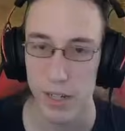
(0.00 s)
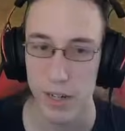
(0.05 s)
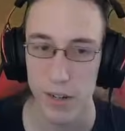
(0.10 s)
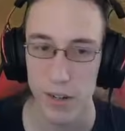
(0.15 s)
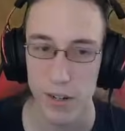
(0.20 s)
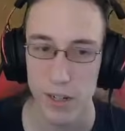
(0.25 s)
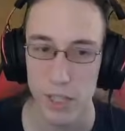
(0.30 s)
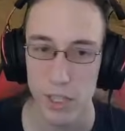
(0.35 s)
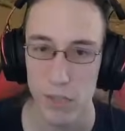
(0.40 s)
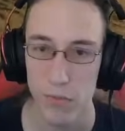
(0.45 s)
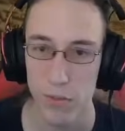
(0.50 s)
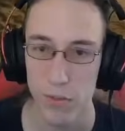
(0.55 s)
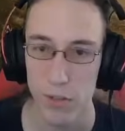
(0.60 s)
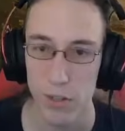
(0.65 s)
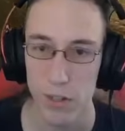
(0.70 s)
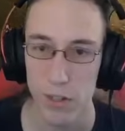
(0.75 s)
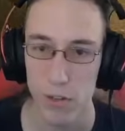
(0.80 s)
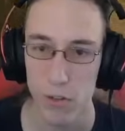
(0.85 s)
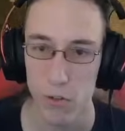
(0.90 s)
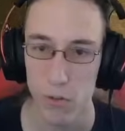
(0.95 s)
God, now I just
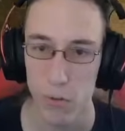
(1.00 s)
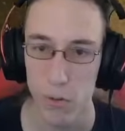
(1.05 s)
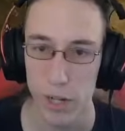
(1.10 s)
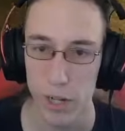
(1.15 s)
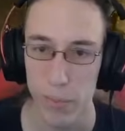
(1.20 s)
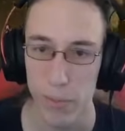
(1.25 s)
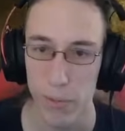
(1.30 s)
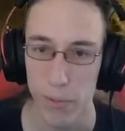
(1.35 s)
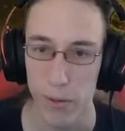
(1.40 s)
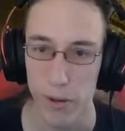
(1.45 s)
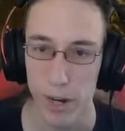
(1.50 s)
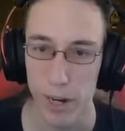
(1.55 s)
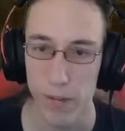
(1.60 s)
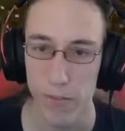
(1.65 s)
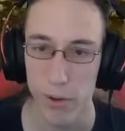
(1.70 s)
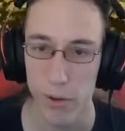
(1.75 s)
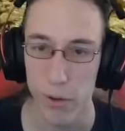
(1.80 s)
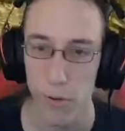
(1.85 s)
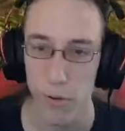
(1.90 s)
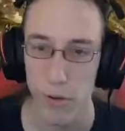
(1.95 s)
feel like a sweaty boy. I
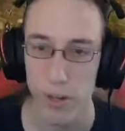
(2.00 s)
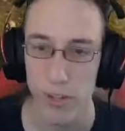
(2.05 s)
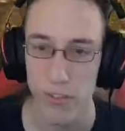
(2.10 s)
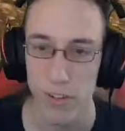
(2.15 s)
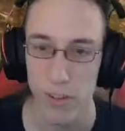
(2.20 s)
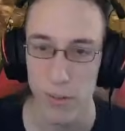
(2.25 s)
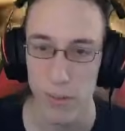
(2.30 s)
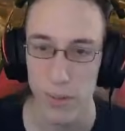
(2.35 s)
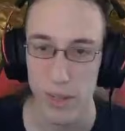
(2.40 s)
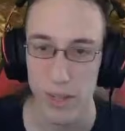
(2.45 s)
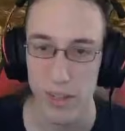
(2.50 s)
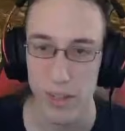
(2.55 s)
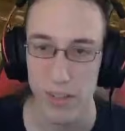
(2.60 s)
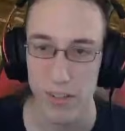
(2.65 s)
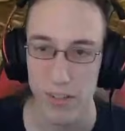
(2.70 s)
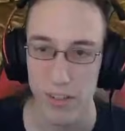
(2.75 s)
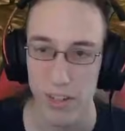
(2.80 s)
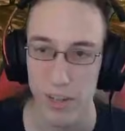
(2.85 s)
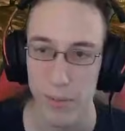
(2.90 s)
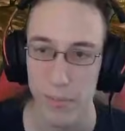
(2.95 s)
have no reason to be in
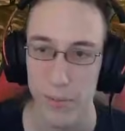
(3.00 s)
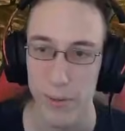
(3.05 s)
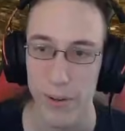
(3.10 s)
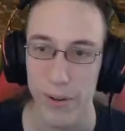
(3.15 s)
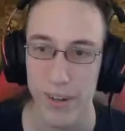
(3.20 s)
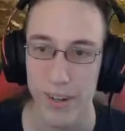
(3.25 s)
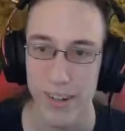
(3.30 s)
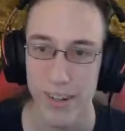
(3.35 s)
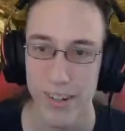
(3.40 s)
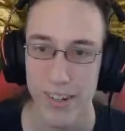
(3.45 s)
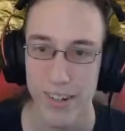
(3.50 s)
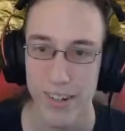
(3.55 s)
this anymore.